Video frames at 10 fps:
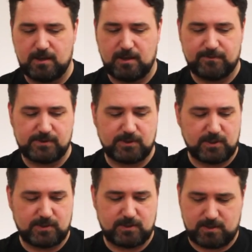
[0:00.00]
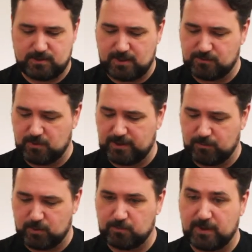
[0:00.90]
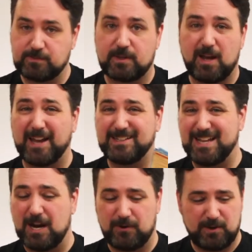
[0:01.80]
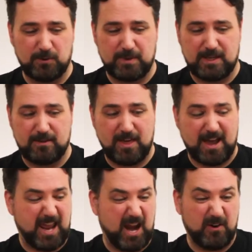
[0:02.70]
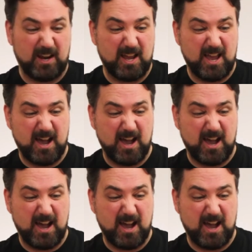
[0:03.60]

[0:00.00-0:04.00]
if this is just uh, dice rolling and worker placement, I doubt it'll be that hairy.